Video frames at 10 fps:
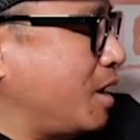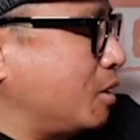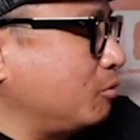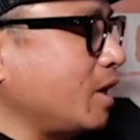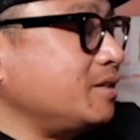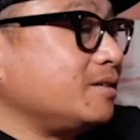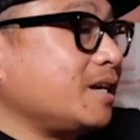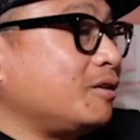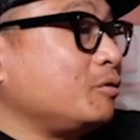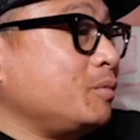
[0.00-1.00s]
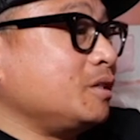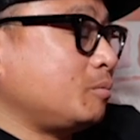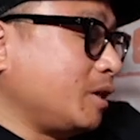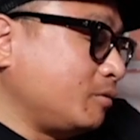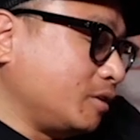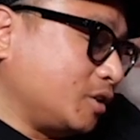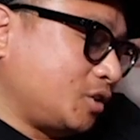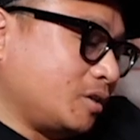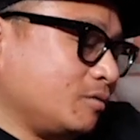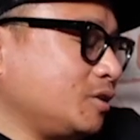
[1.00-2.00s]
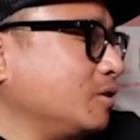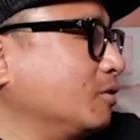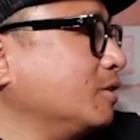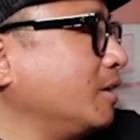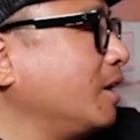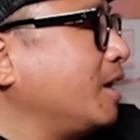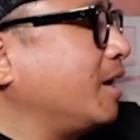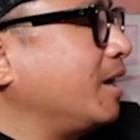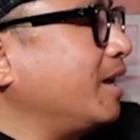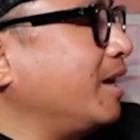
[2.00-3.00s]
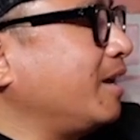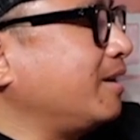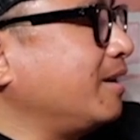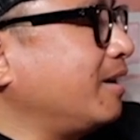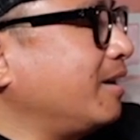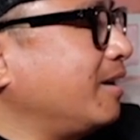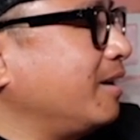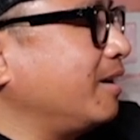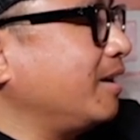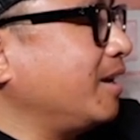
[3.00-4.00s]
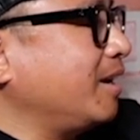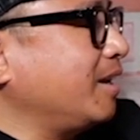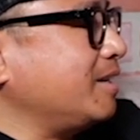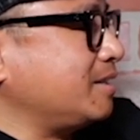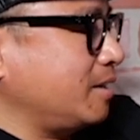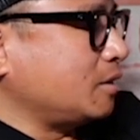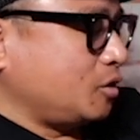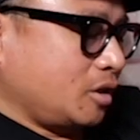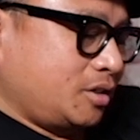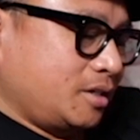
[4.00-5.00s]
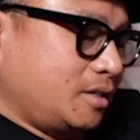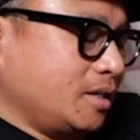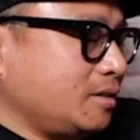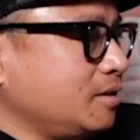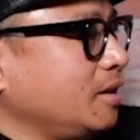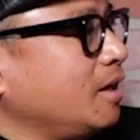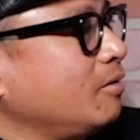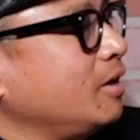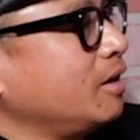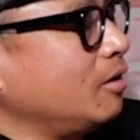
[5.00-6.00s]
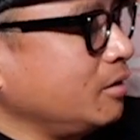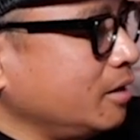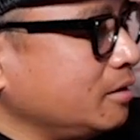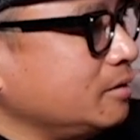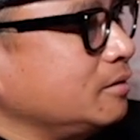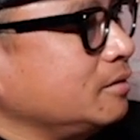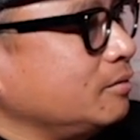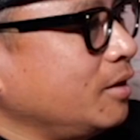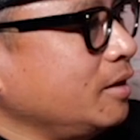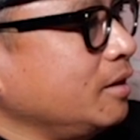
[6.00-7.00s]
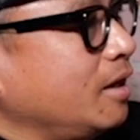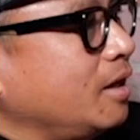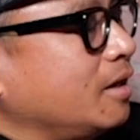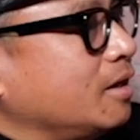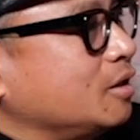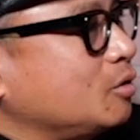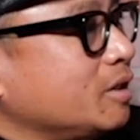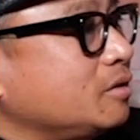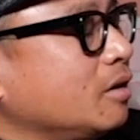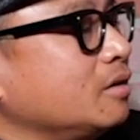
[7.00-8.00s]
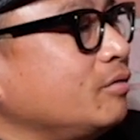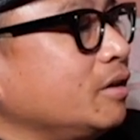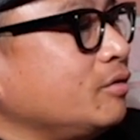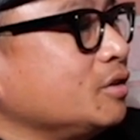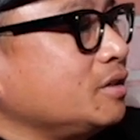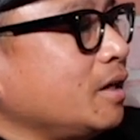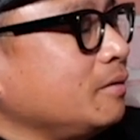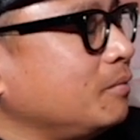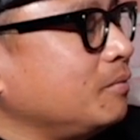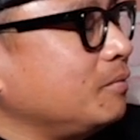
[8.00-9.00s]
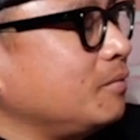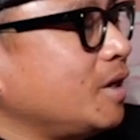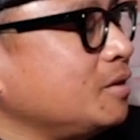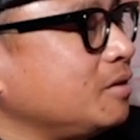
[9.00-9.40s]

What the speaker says: writes it down on a piece of paper and just shoves it over. And he said, "I'll start you at this." And I went, "Okay, fine." So I started the very first day. I